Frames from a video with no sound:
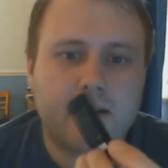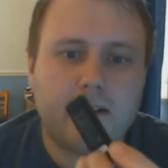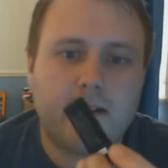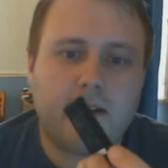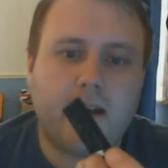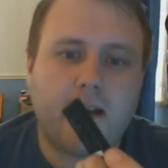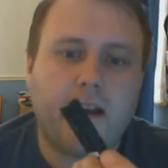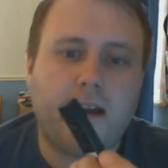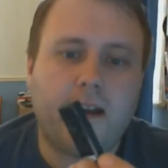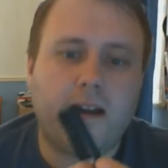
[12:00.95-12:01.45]

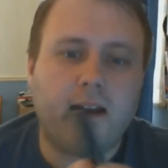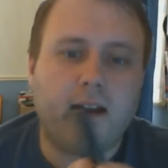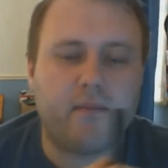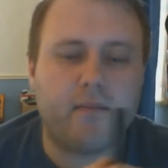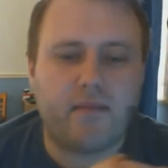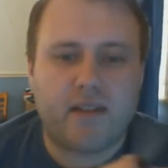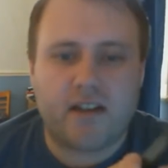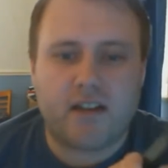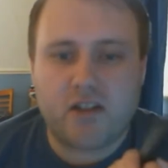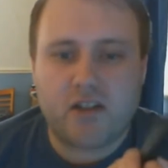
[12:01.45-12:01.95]
Um,
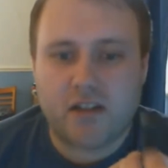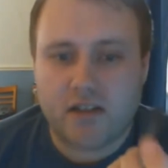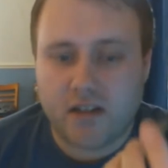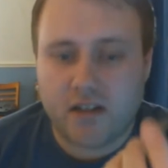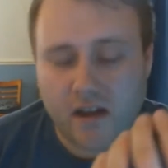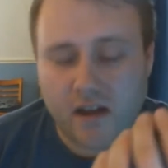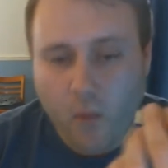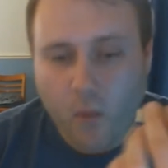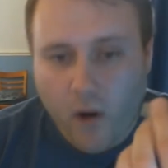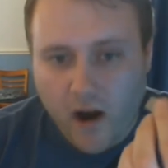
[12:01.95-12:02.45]
that's just
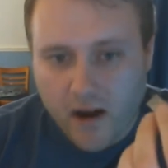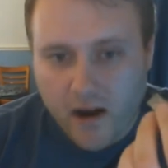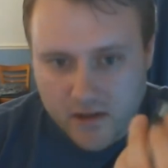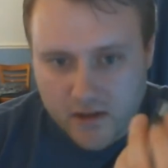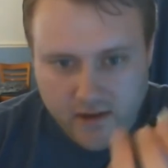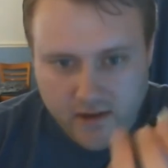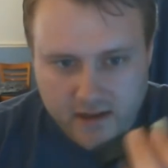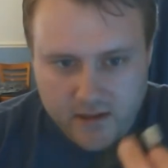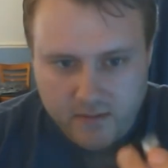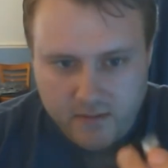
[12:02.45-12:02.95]
a wireless
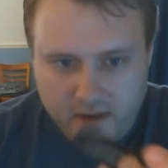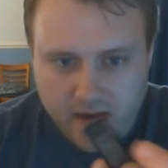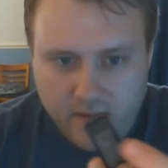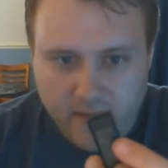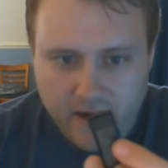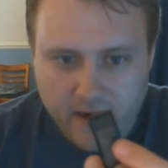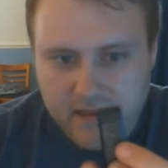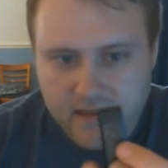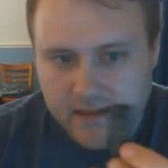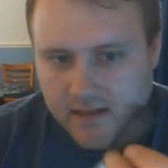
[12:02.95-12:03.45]
transmitter,
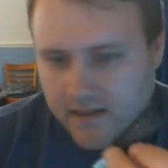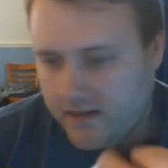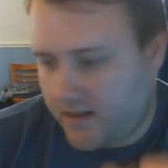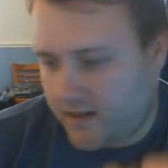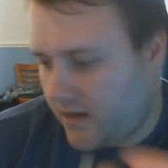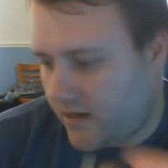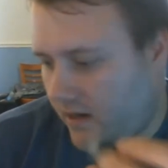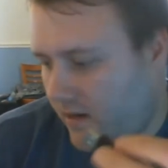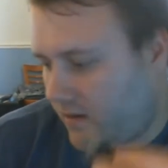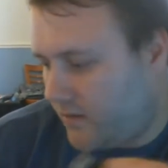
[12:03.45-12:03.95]
basically.
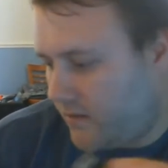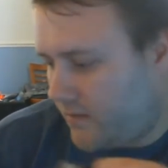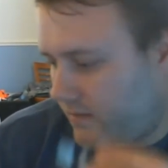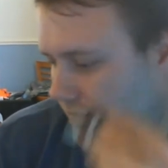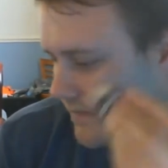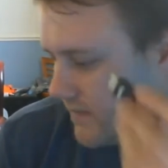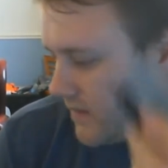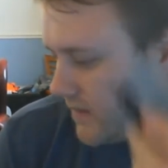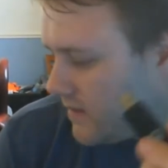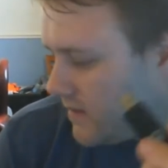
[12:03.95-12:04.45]
So
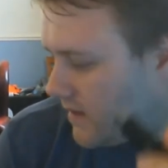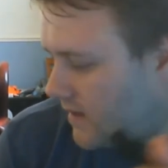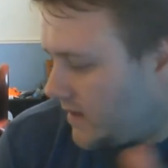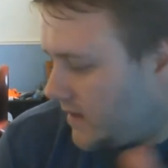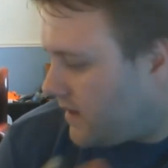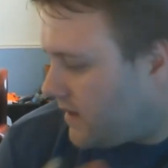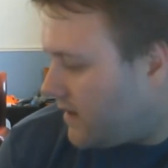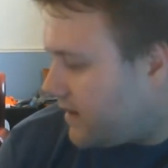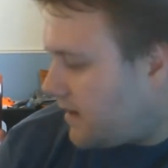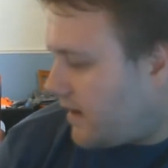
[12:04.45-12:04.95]

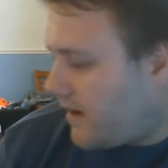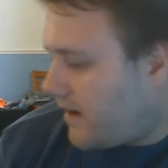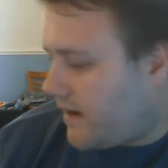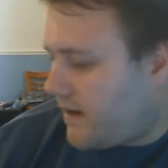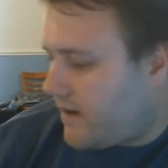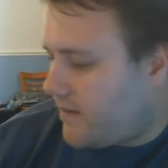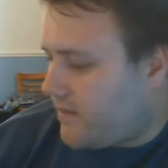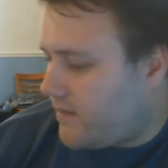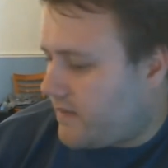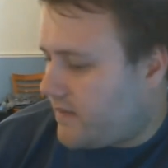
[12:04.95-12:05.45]

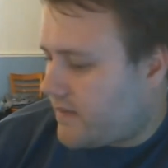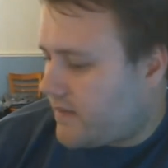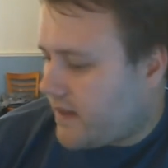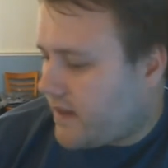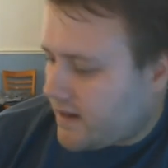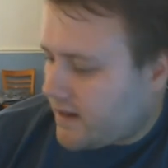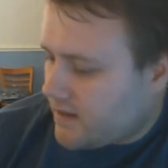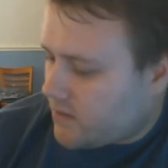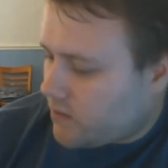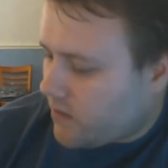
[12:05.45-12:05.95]
um, that
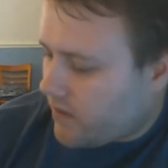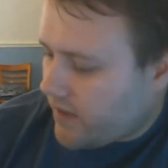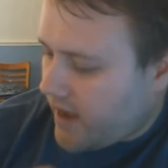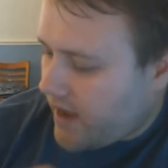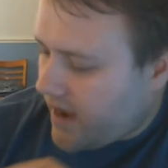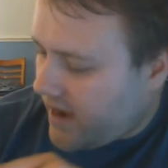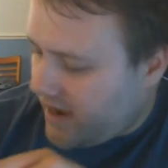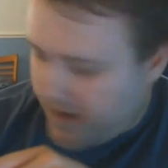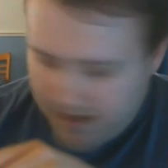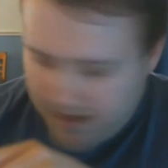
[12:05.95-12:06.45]
is what
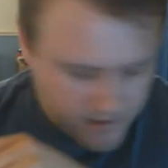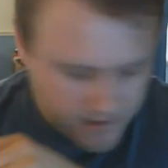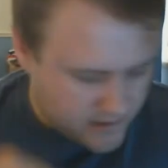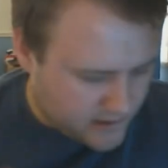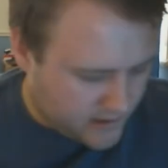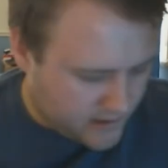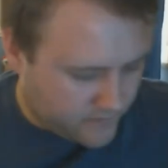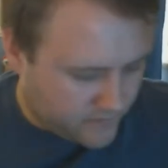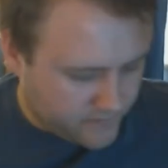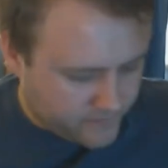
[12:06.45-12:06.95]
that is.
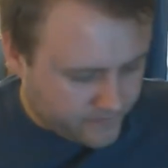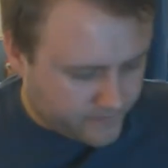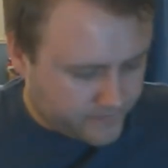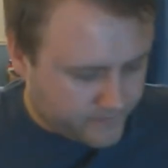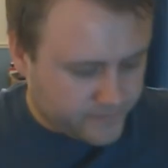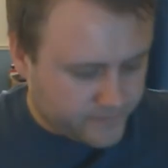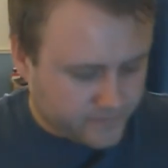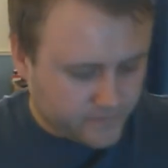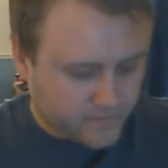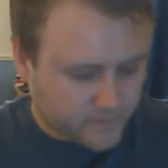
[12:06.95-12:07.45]

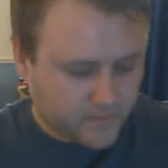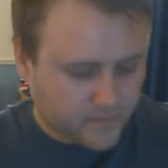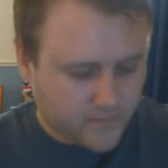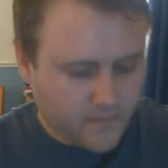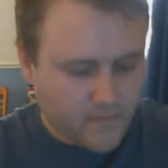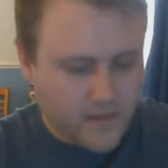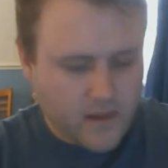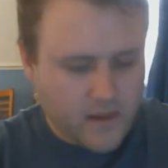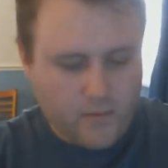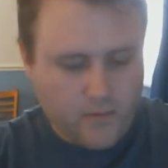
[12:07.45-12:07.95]

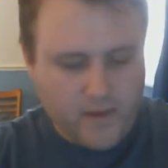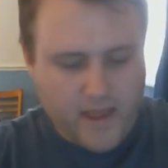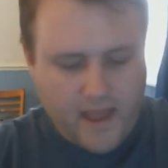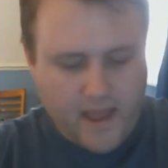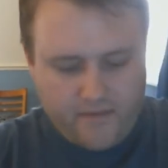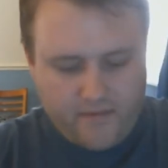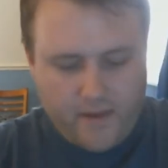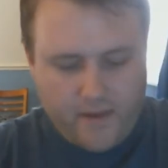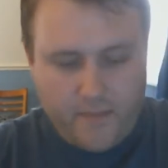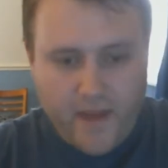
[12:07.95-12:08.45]
We
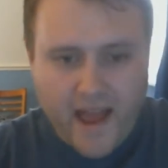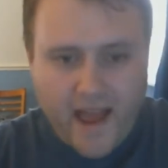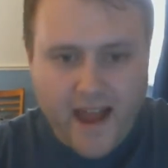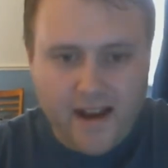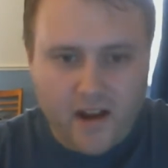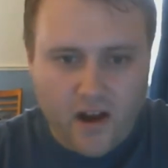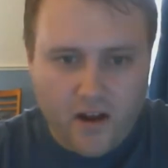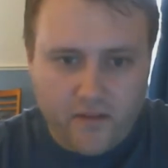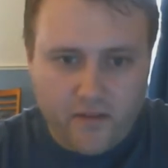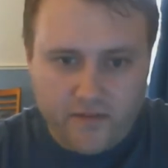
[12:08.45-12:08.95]
have a pack
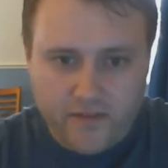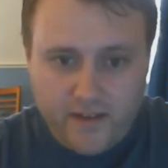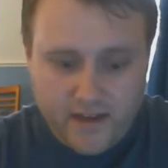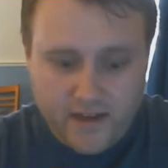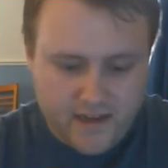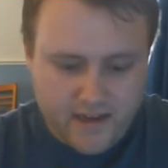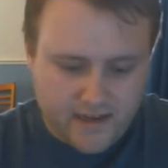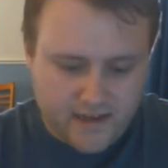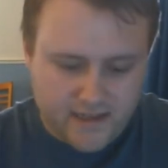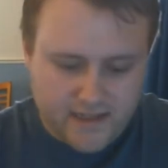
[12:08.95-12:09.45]
of
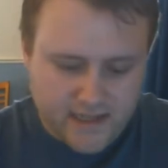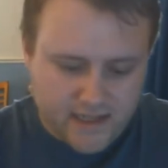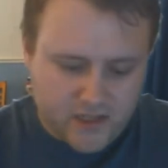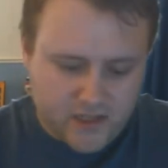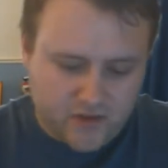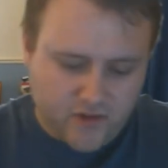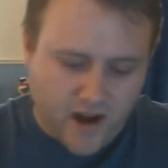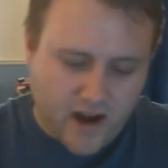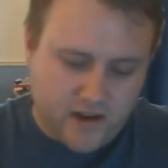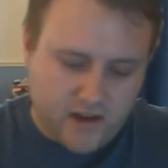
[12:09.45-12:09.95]

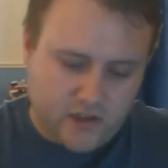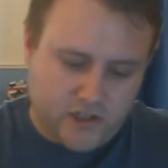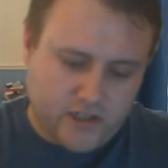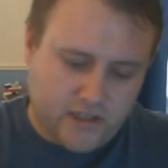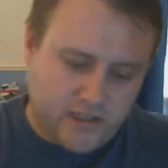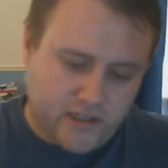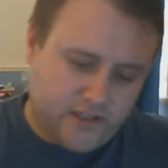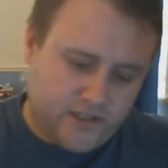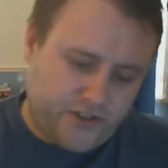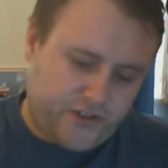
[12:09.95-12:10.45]

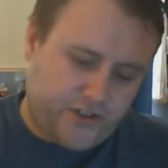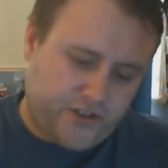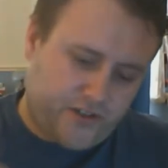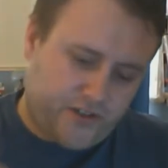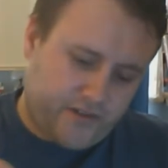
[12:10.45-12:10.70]
distractions.